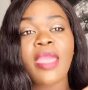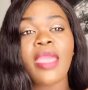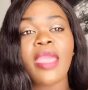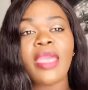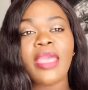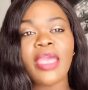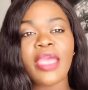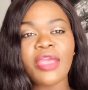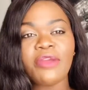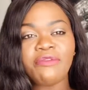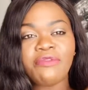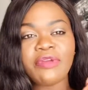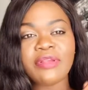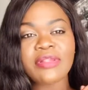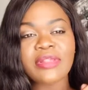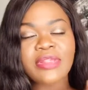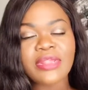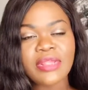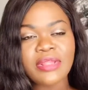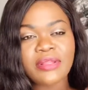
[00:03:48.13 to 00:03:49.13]
Every
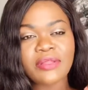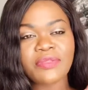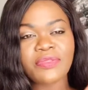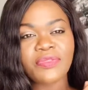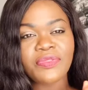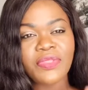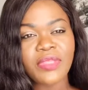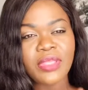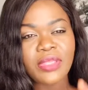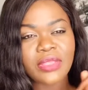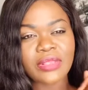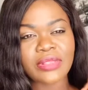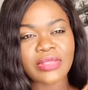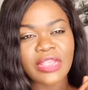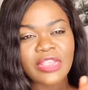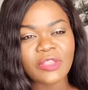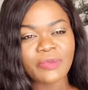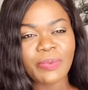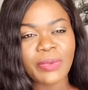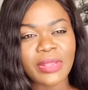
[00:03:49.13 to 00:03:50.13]
single thing is
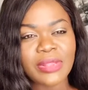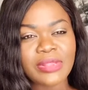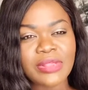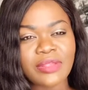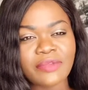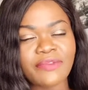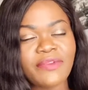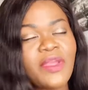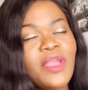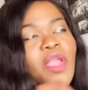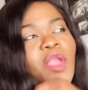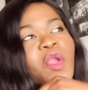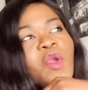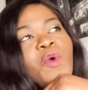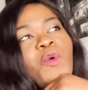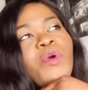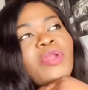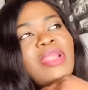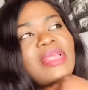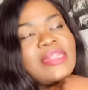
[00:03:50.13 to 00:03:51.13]
expensive.
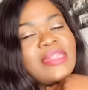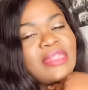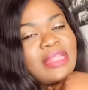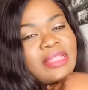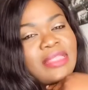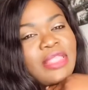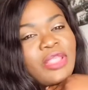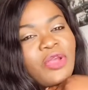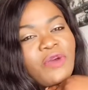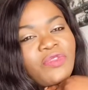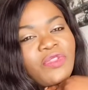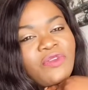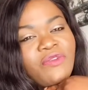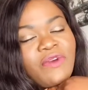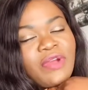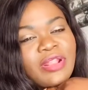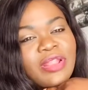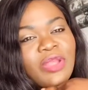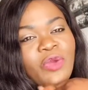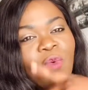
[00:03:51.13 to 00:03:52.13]
When I start thinking of the
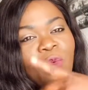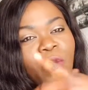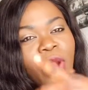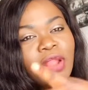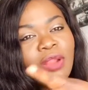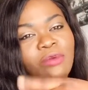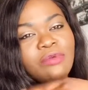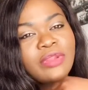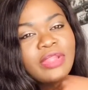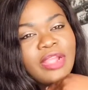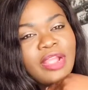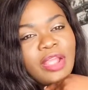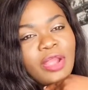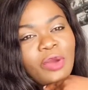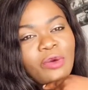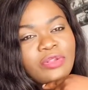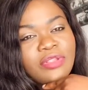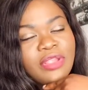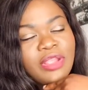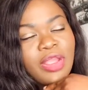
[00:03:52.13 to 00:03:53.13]
fact that when I
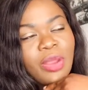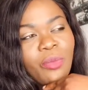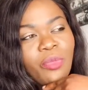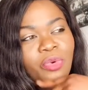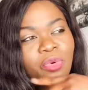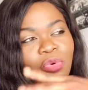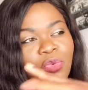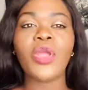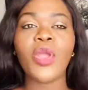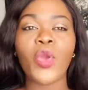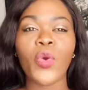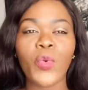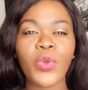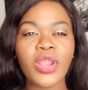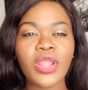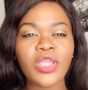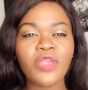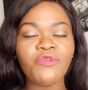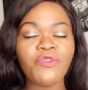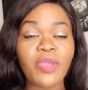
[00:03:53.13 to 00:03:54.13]
was in Cameroon, when
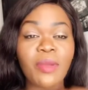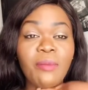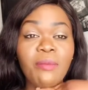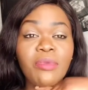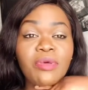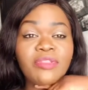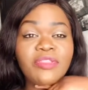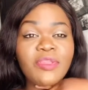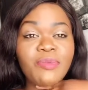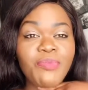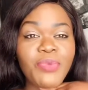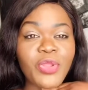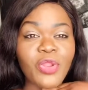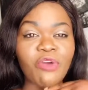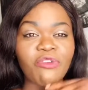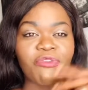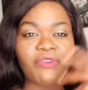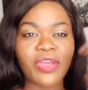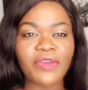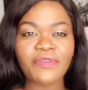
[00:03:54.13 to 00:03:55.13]
they give you a monthly bill
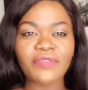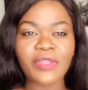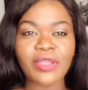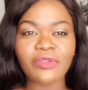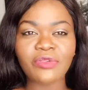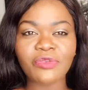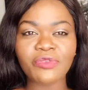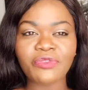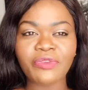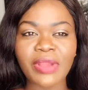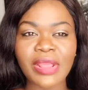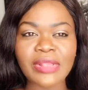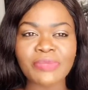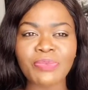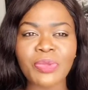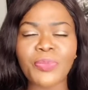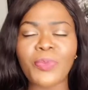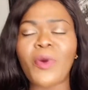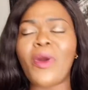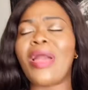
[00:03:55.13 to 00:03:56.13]
of 5,000 francs,
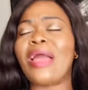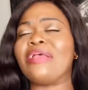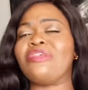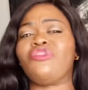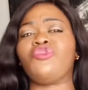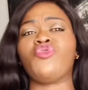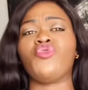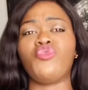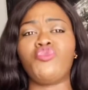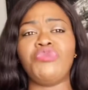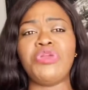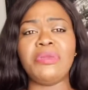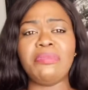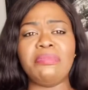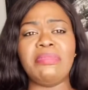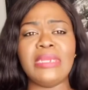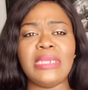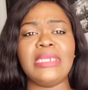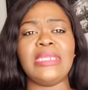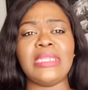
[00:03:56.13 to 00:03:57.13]
people are
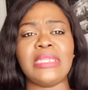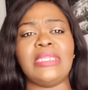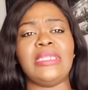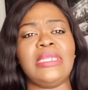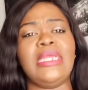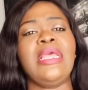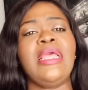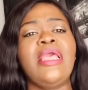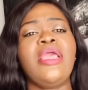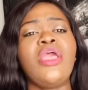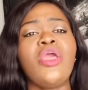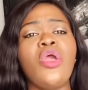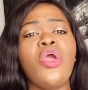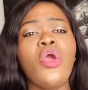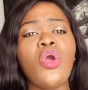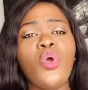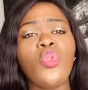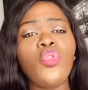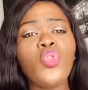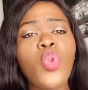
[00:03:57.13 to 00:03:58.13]
screaming.
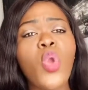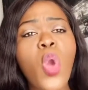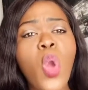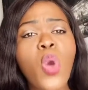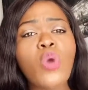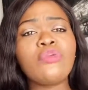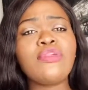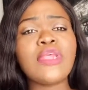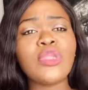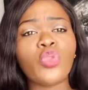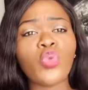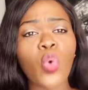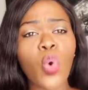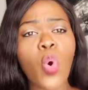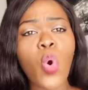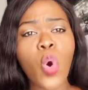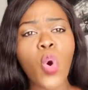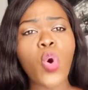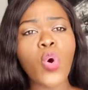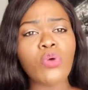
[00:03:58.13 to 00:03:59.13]
No, c'est
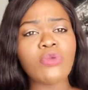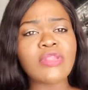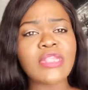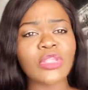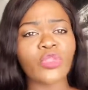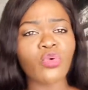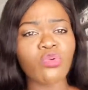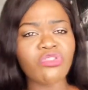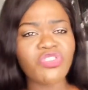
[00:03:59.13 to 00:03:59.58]
trop